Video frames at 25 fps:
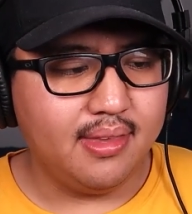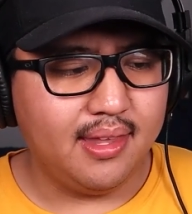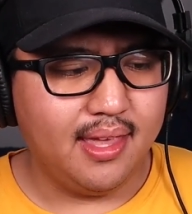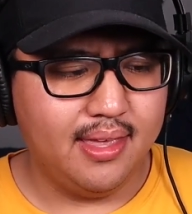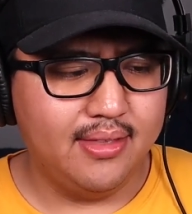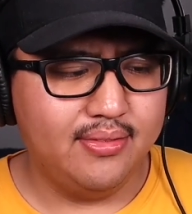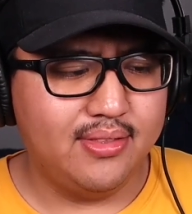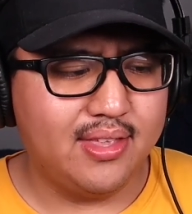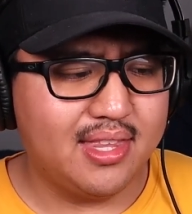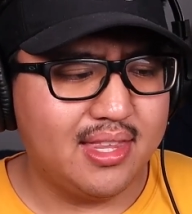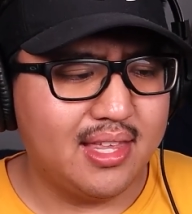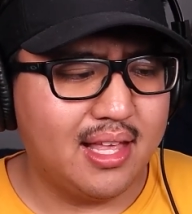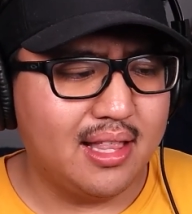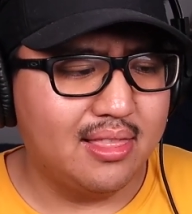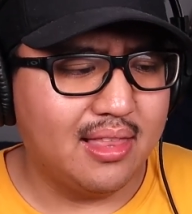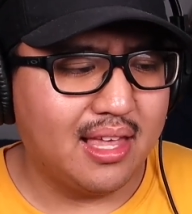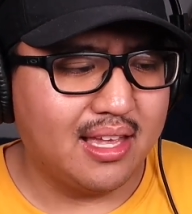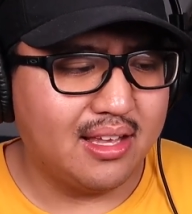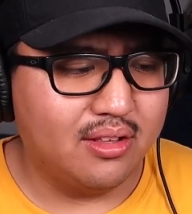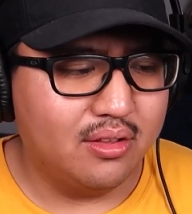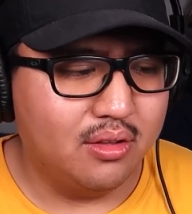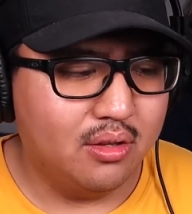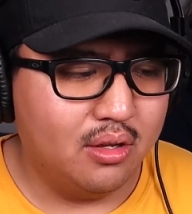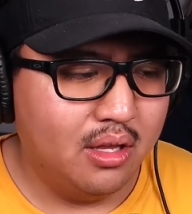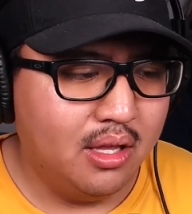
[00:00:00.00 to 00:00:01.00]
And then they
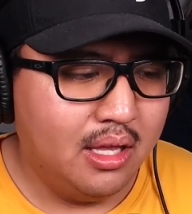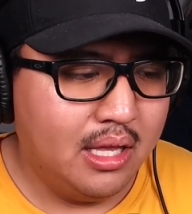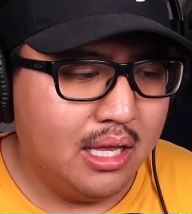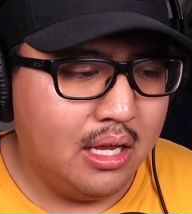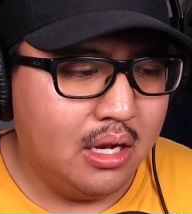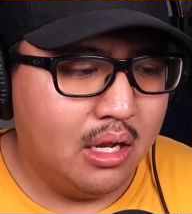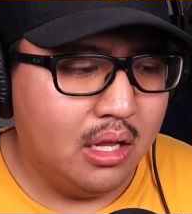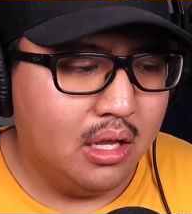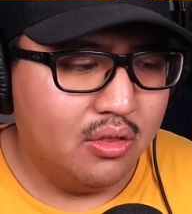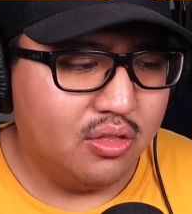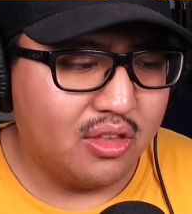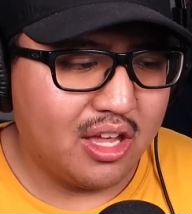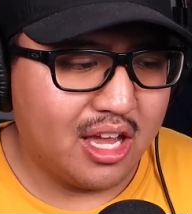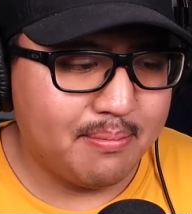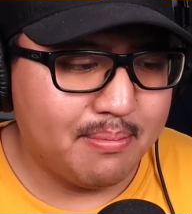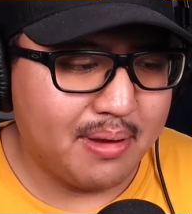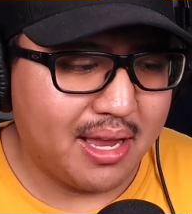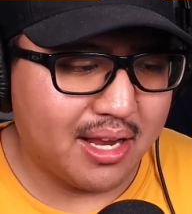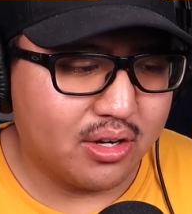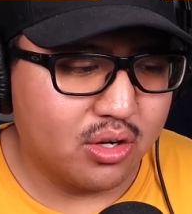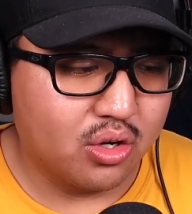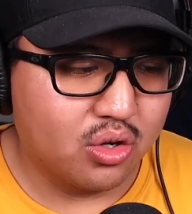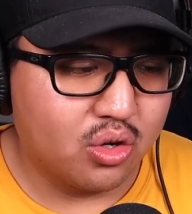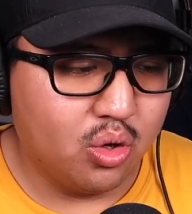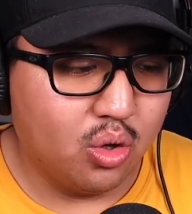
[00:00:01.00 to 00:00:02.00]
let
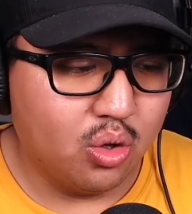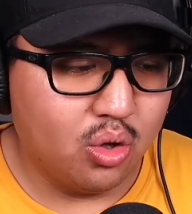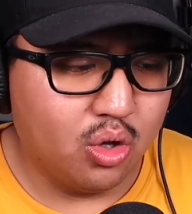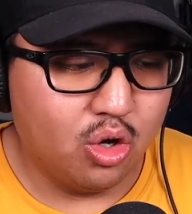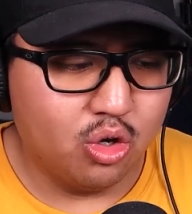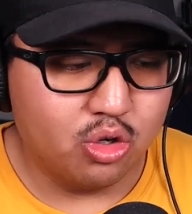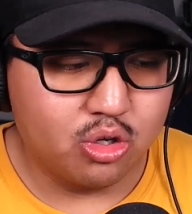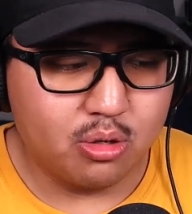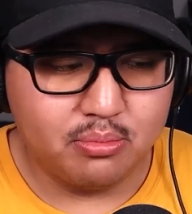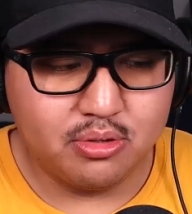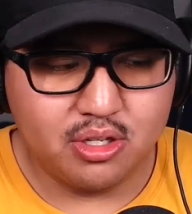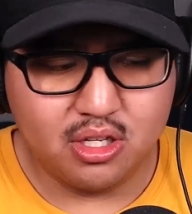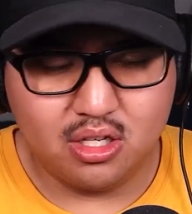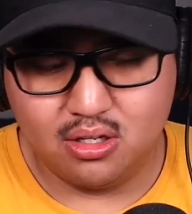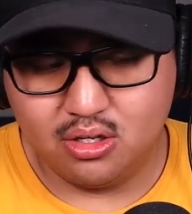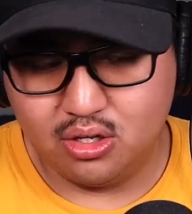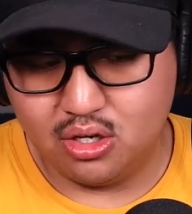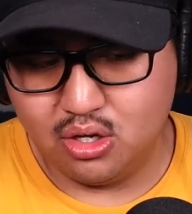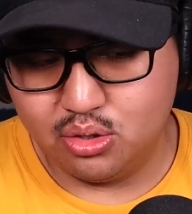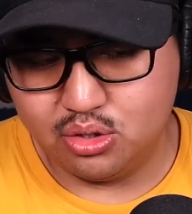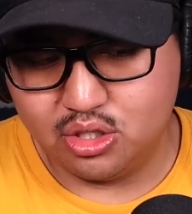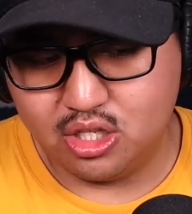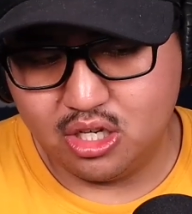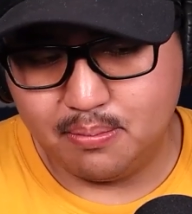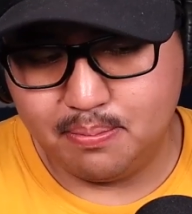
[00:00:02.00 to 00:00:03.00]
linebacker Cole Holcomb to
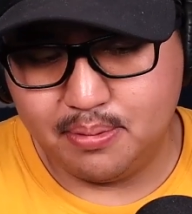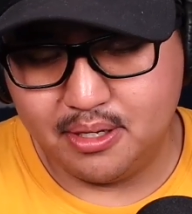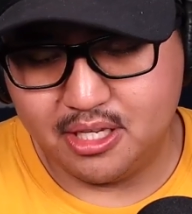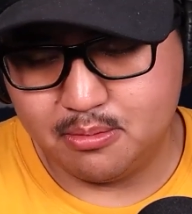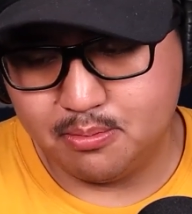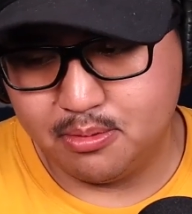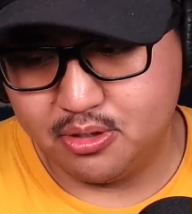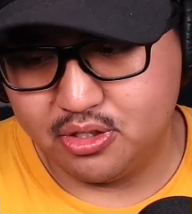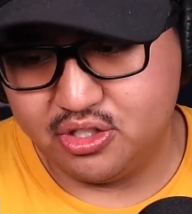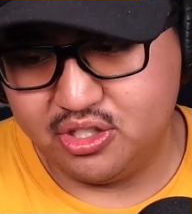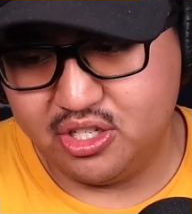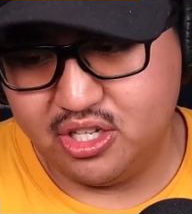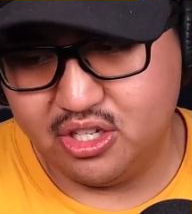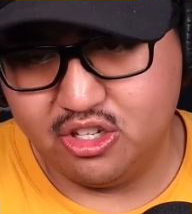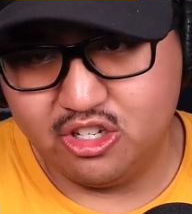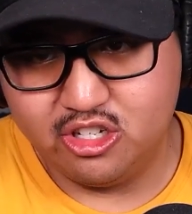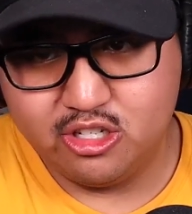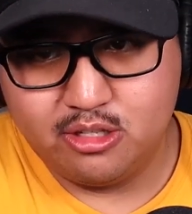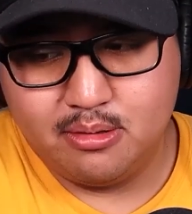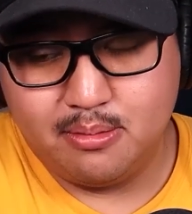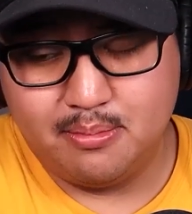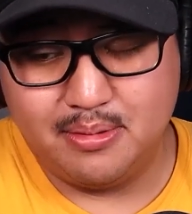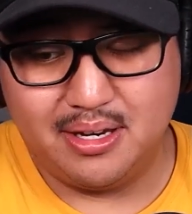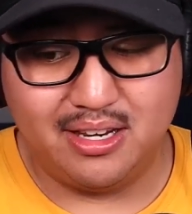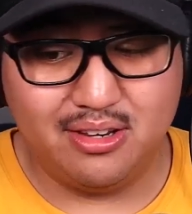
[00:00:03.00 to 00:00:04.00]
go to the Pittsburgh
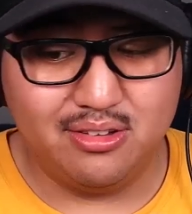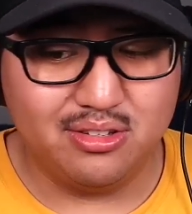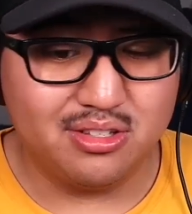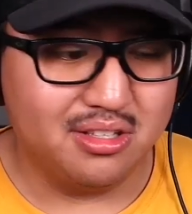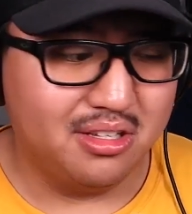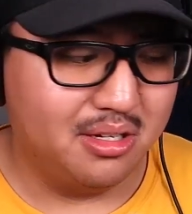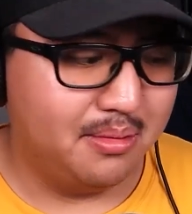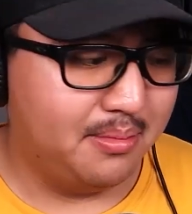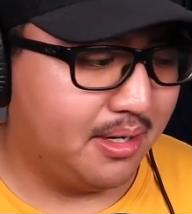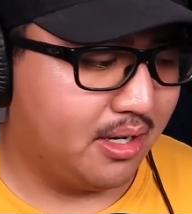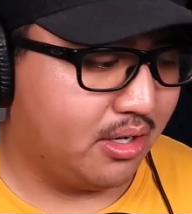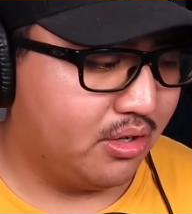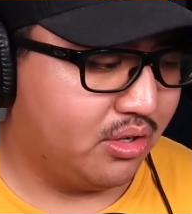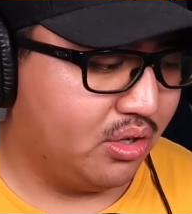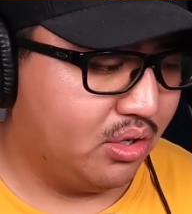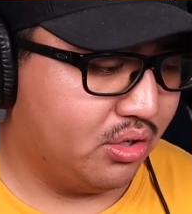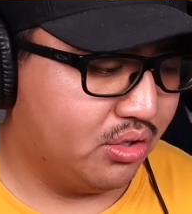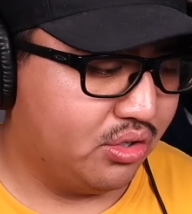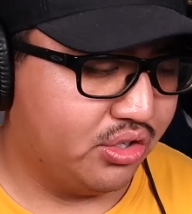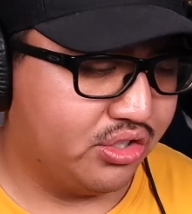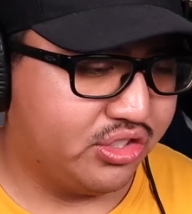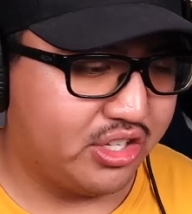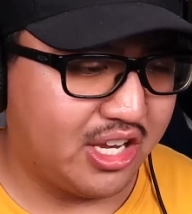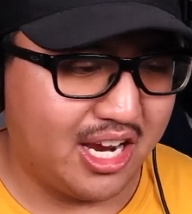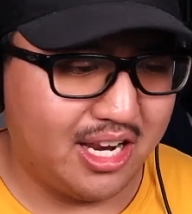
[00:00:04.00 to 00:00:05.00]
Steelers. I mean, he's a little bit on the
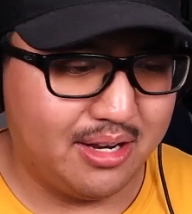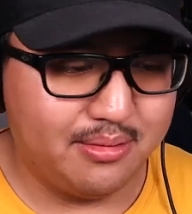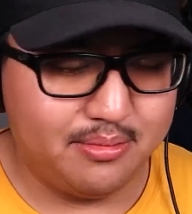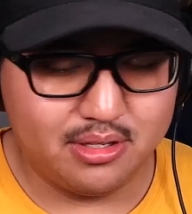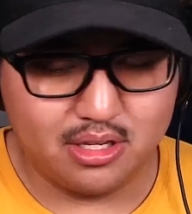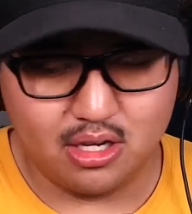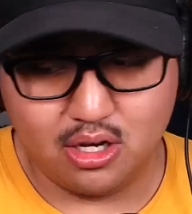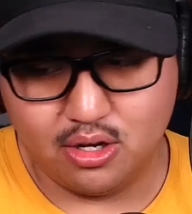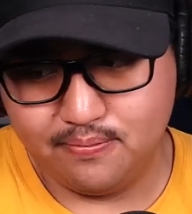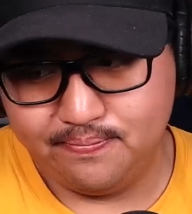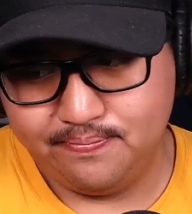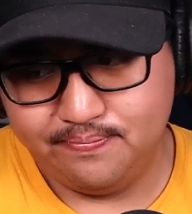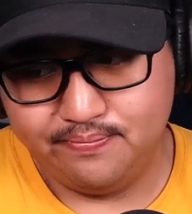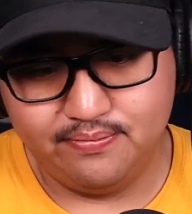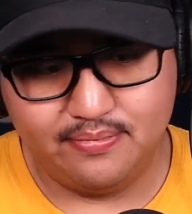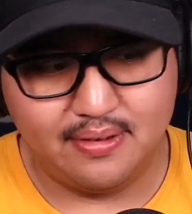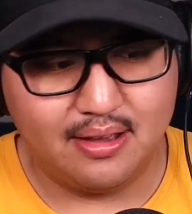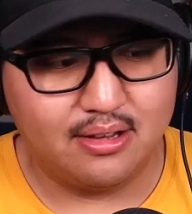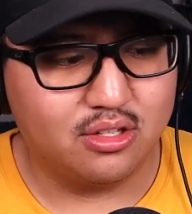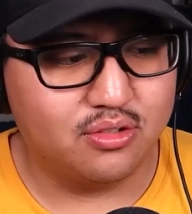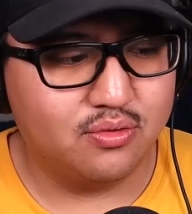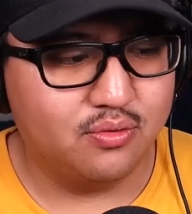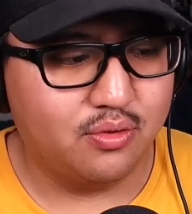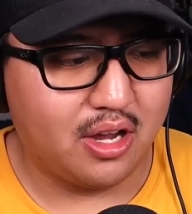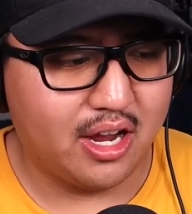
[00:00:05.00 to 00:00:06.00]
older side, so that
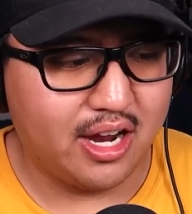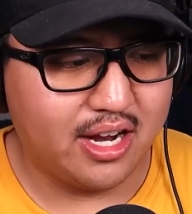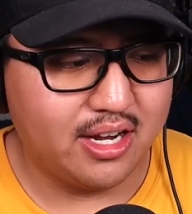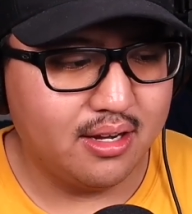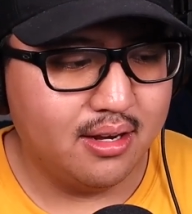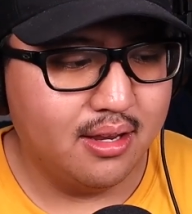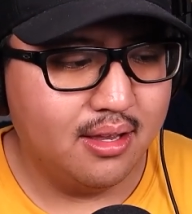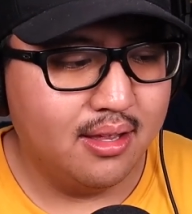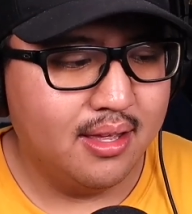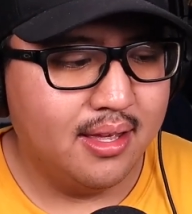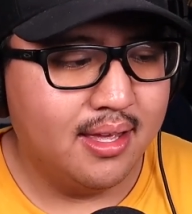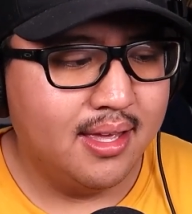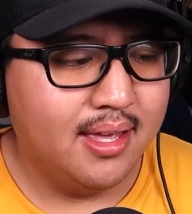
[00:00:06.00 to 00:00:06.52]
was fine.